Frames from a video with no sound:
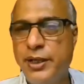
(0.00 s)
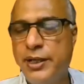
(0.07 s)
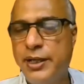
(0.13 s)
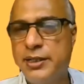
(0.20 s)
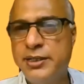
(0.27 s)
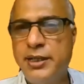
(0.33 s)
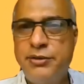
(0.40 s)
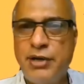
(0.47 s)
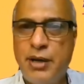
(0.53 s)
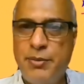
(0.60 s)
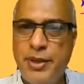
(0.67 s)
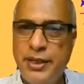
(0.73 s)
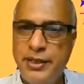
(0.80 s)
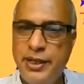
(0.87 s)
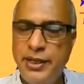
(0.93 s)
Is it a
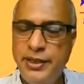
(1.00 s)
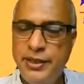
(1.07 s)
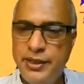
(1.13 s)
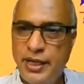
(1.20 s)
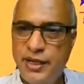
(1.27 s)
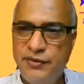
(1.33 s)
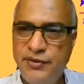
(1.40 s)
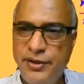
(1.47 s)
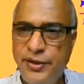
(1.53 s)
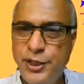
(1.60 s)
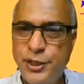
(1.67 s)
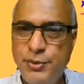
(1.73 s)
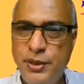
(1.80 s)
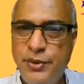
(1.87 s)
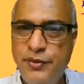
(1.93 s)
tripartite kind of an
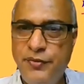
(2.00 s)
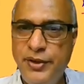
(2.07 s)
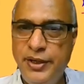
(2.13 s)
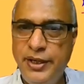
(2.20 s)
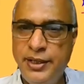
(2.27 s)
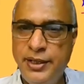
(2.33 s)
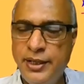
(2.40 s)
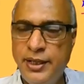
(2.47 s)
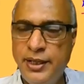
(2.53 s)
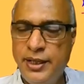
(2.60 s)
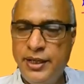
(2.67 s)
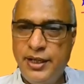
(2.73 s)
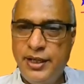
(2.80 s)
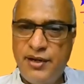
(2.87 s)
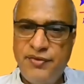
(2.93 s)
arrangement between
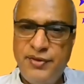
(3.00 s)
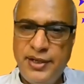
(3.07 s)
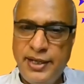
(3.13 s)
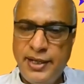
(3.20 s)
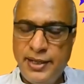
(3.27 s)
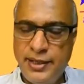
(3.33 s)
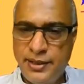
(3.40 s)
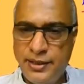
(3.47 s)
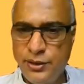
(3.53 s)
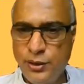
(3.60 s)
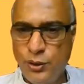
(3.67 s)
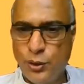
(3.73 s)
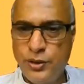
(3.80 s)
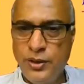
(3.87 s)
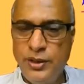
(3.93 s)
NAVTTC, the
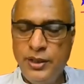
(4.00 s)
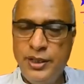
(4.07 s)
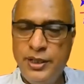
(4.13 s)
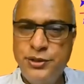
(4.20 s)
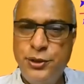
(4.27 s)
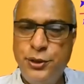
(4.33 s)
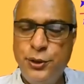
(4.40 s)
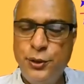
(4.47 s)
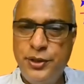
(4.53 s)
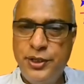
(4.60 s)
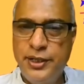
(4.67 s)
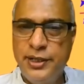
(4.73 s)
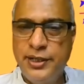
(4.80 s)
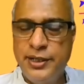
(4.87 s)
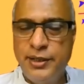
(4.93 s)
local institute here in